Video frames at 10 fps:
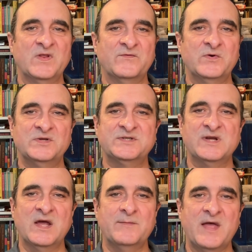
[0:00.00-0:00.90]
the first
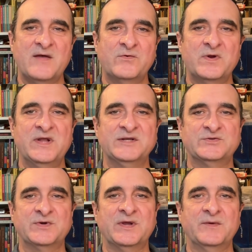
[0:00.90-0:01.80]
time ever in
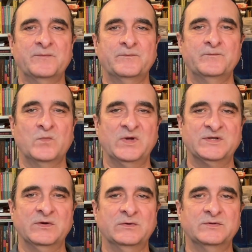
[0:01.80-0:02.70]
history, we're
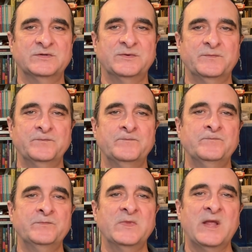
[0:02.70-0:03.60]
told,
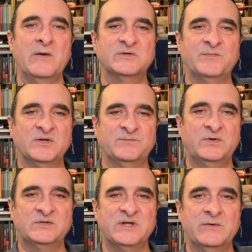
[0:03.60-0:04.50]
it was
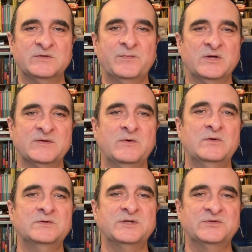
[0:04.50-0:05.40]

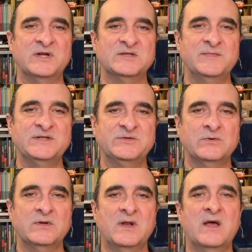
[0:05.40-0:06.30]
possible to transmit it
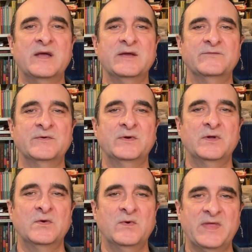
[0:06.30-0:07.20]
all live,
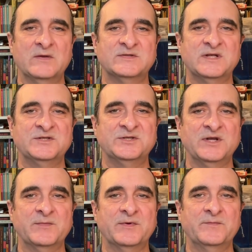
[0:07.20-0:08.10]
without censorship.